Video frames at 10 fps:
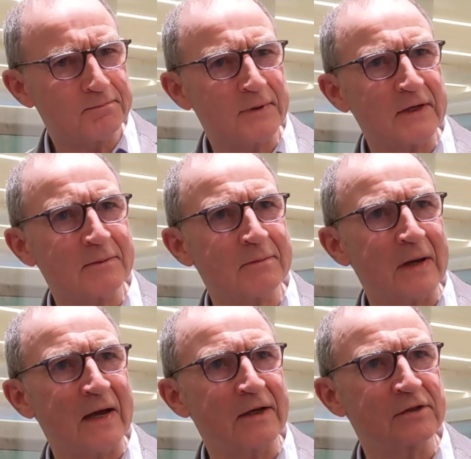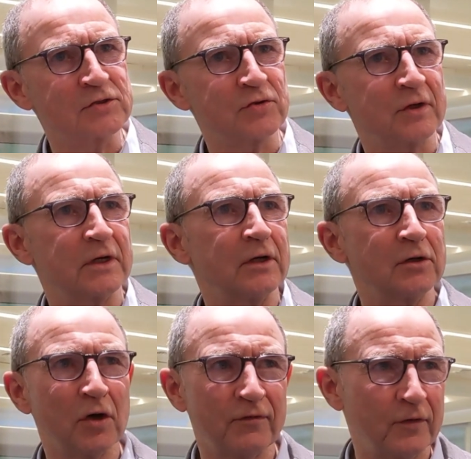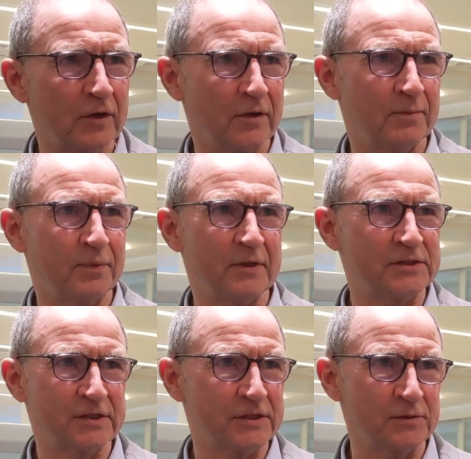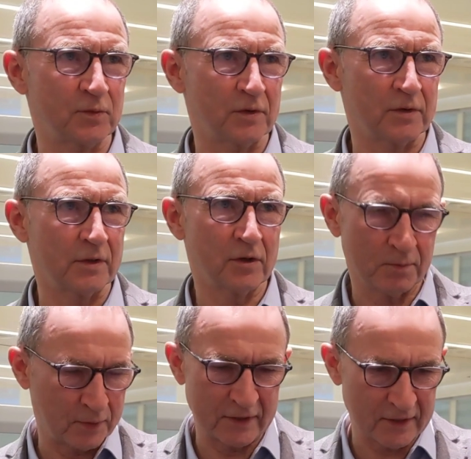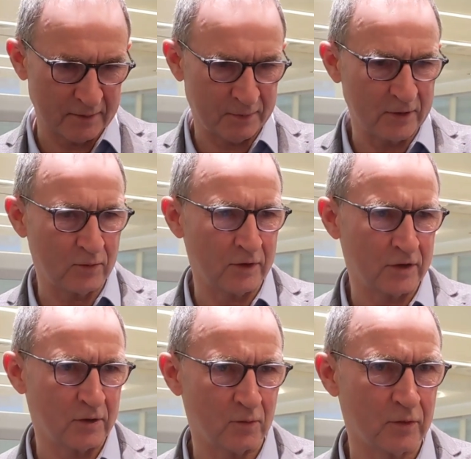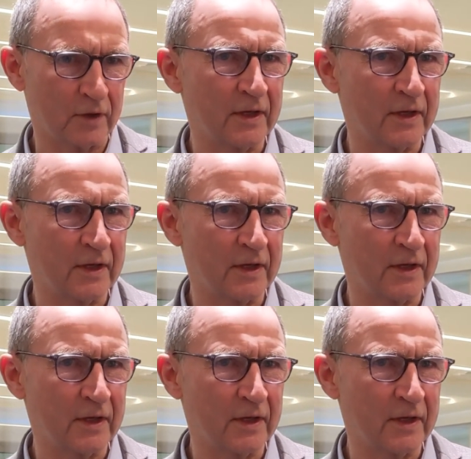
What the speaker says: Bingham had us doing an awful lot of pre-season work or pre-World Cup work,